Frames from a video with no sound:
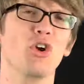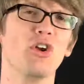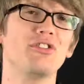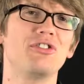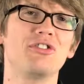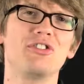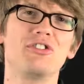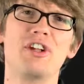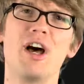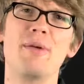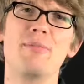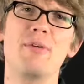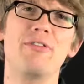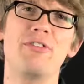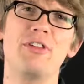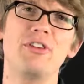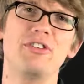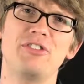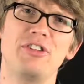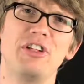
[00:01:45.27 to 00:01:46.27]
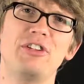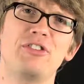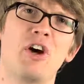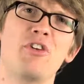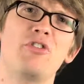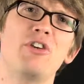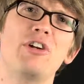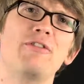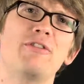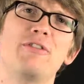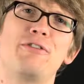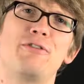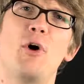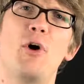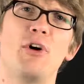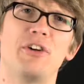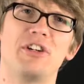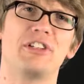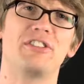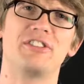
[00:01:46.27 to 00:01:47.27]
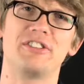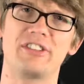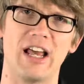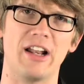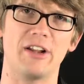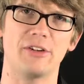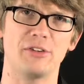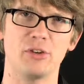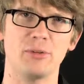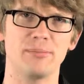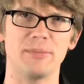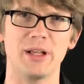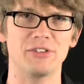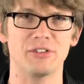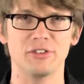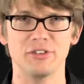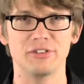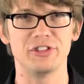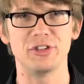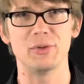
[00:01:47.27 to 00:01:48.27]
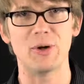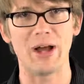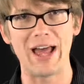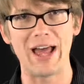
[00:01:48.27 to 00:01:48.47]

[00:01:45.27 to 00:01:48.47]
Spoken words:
Just some of the 640 skeletal muscles you